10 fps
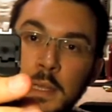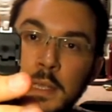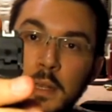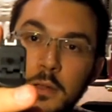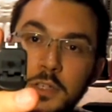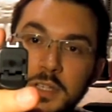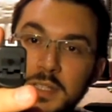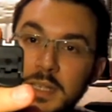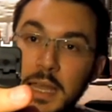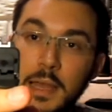You know,
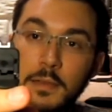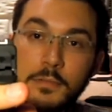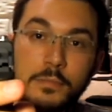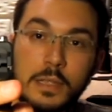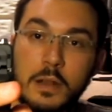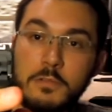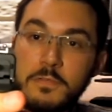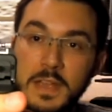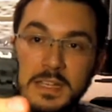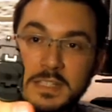just you know,
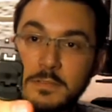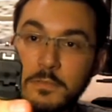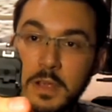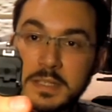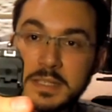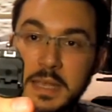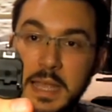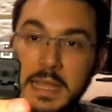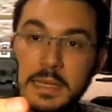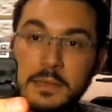fixed front
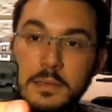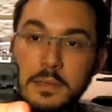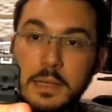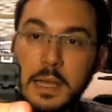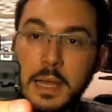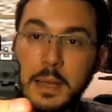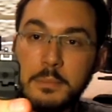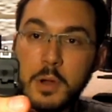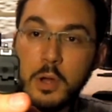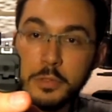sight.
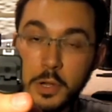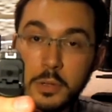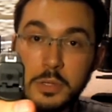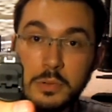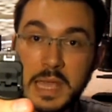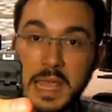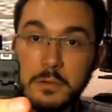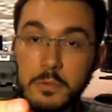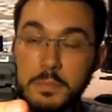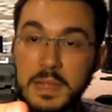Although you
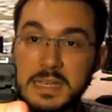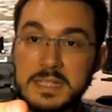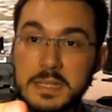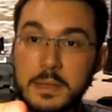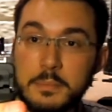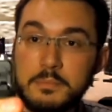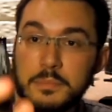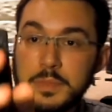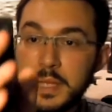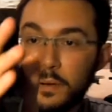can replace them,
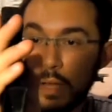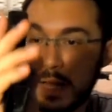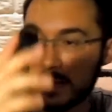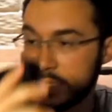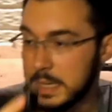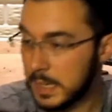they're not